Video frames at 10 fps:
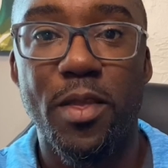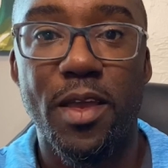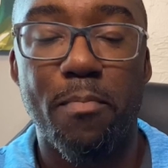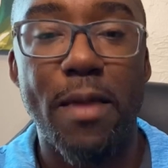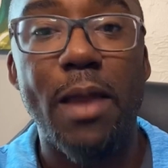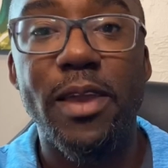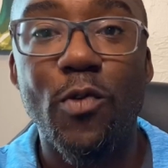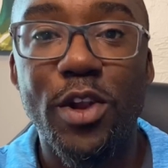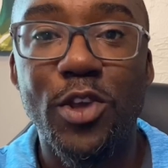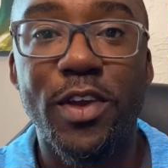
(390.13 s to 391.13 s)
Maybe
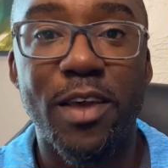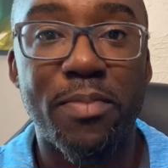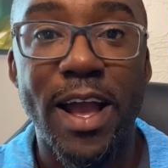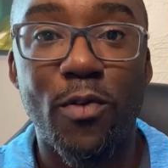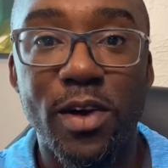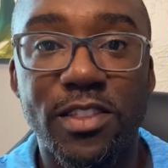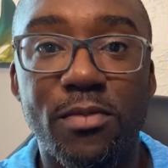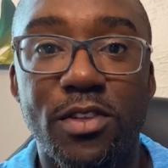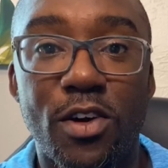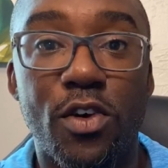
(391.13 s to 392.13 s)
when you get back with them,
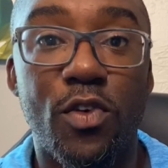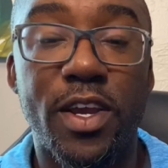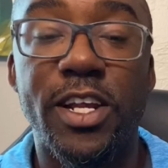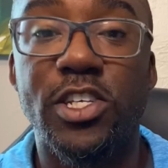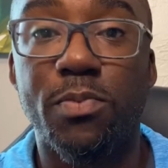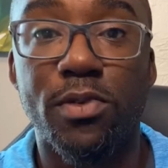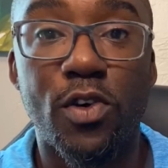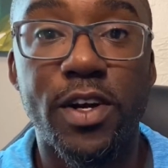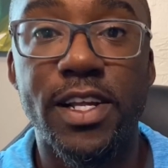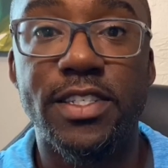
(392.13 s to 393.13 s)
though, you can explore
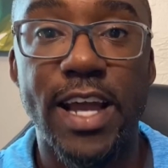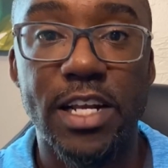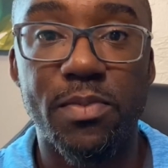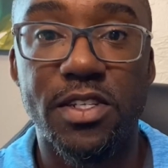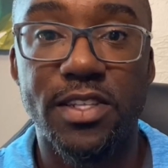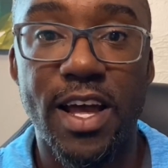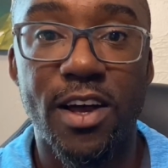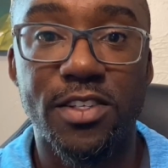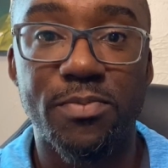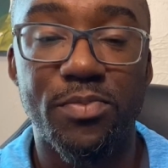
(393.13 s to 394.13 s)
the attachment
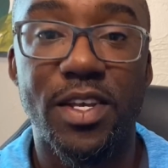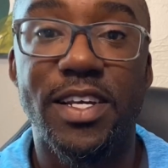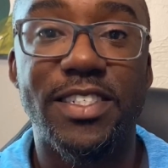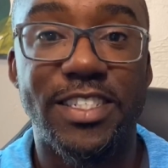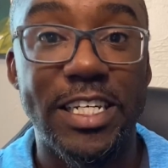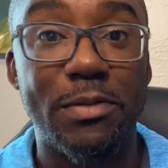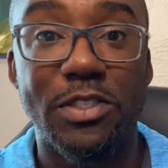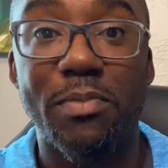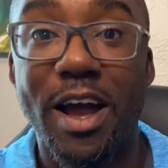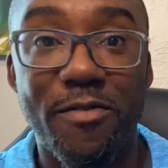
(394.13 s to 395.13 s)
styles, send them to
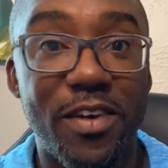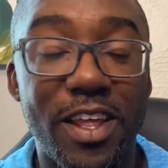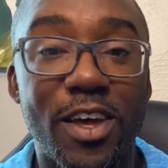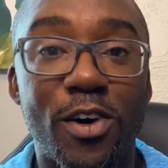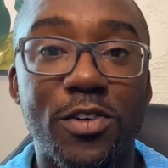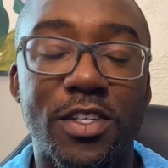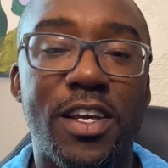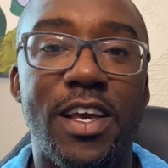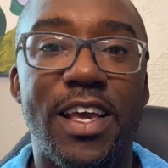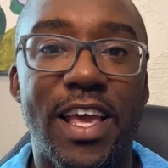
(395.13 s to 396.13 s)
my videos,
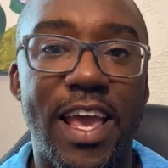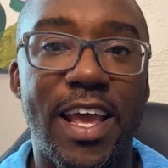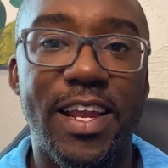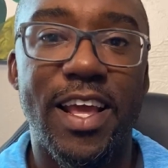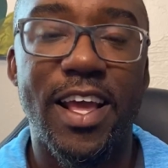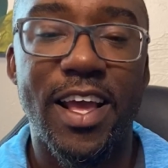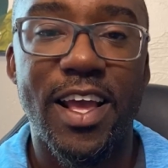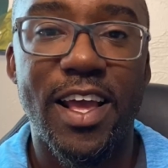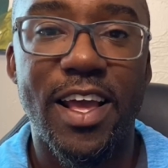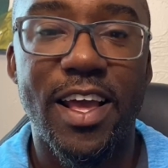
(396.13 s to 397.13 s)
and
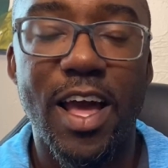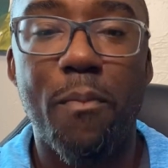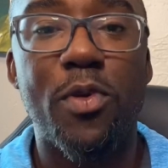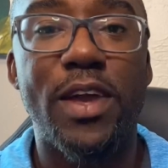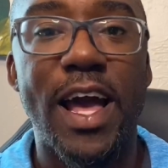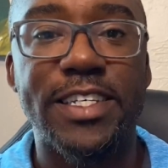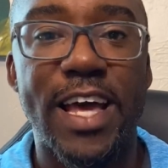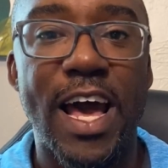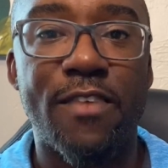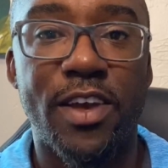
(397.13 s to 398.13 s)
help you guys
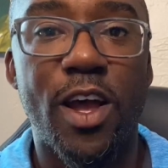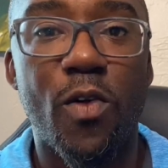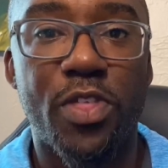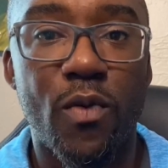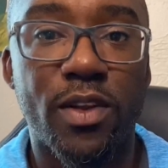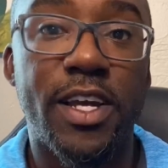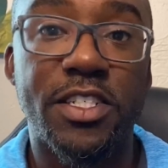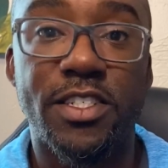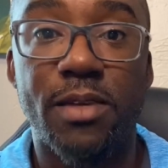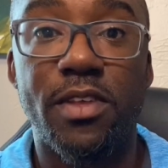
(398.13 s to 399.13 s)
have a healthier
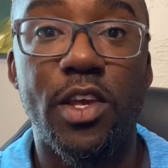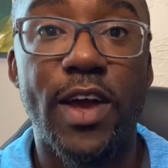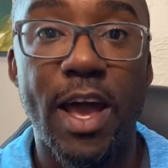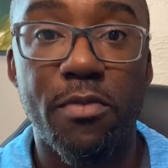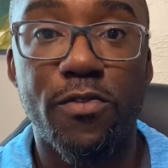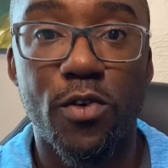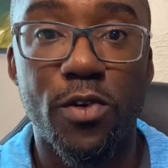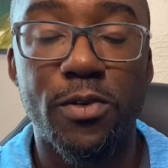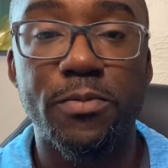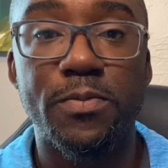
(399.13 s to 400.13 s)
relationship than you had before.
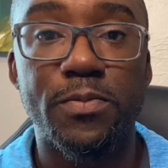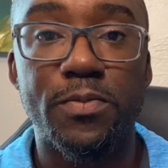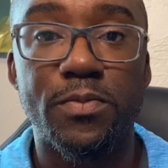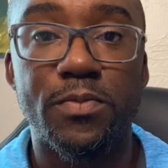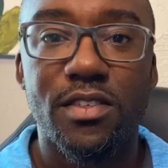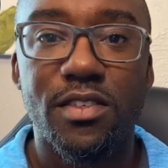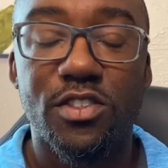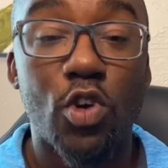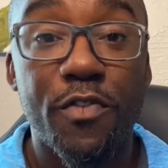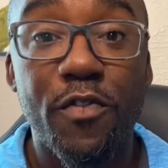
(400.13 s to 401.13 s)
So
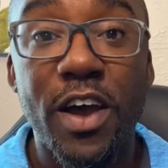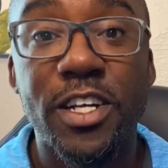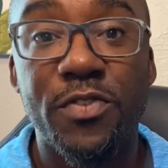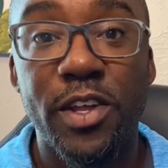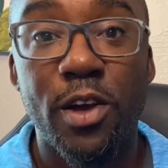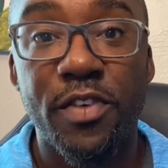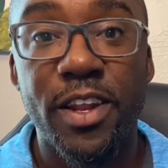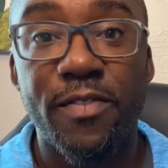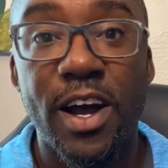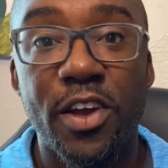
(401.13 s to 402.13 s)
if you found this video of any
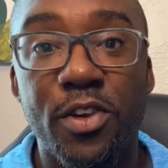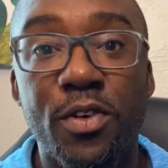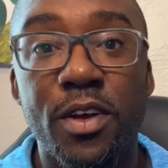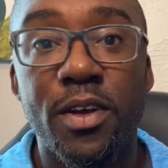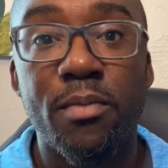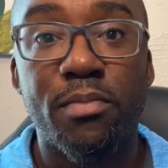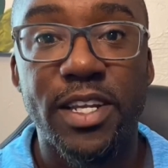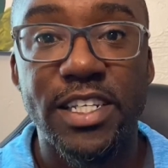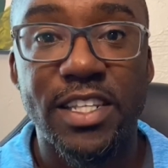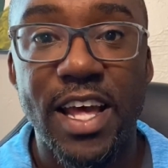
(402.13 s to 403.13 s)
value,
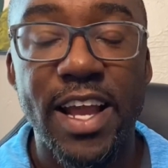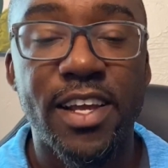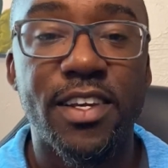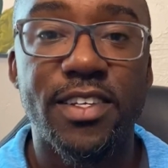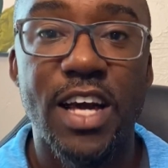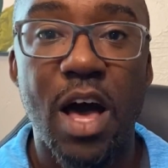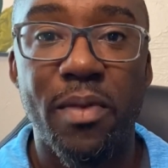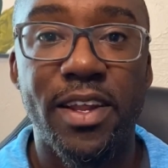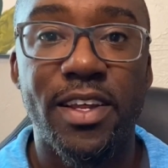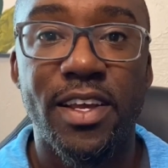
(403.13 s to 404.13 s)
please like,
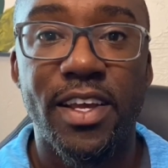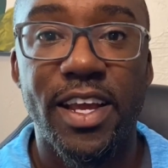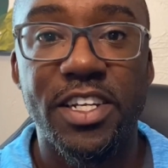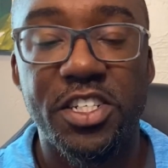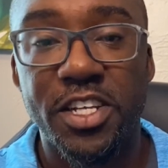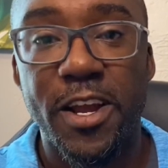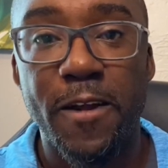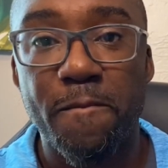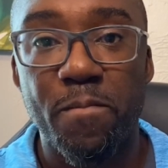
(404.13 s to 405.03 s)
comment, and share.